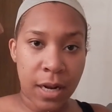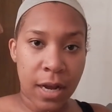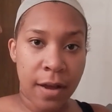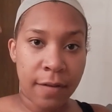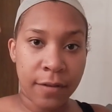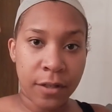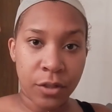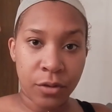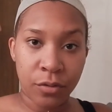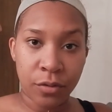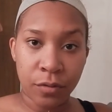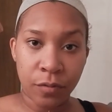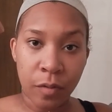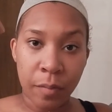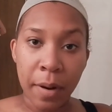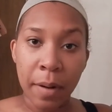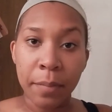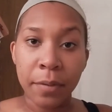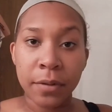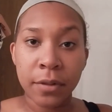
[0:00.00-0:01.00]
I have to use for
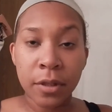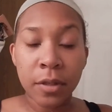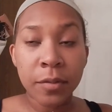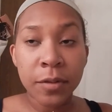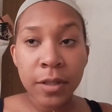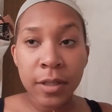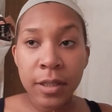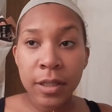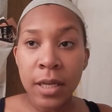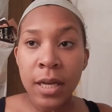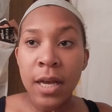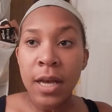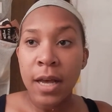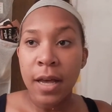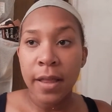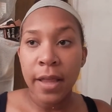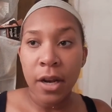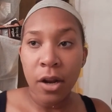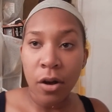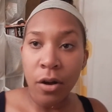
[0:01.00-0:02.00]
my prescription,
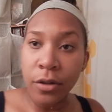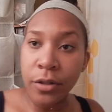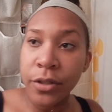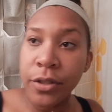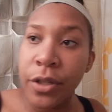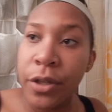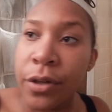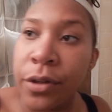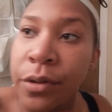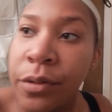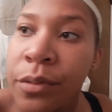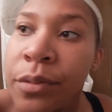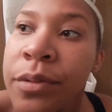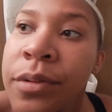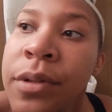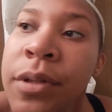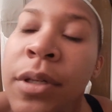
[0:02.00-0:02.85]
and then also.